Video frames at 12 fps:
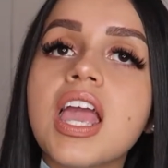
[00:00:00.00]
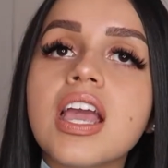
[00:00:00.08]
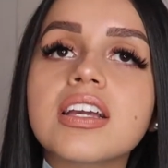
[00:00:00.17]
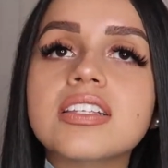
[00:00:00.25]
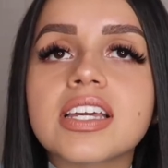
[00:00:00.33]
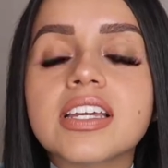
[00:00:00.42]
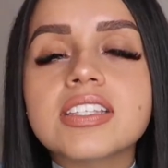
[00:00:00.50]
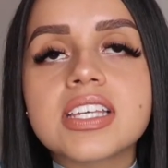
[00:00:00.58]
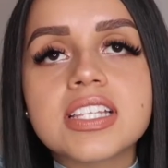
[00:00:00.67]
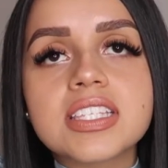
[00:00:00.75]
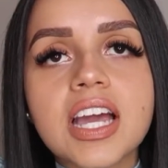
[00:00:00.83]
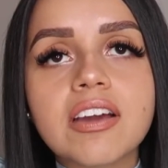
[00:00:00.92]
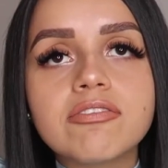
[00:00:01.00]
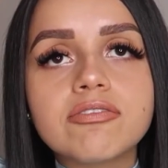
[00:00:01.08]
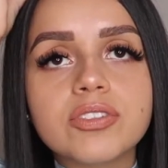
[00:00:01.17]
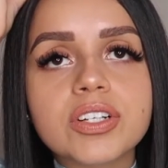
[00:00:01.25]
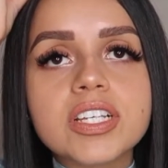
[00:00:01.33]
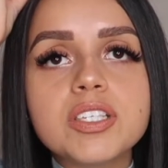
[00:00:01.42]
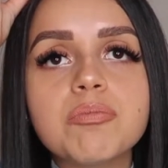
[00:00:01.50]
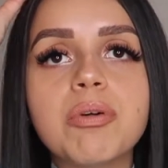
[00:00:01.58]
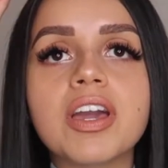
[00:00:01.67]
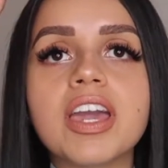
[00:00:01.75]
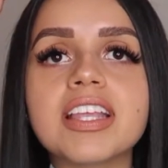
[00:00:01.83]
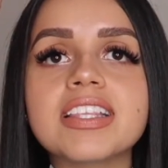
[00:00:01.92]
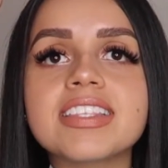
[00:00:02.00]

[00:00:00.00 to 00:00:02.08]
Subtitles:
because I tend to have frizz, but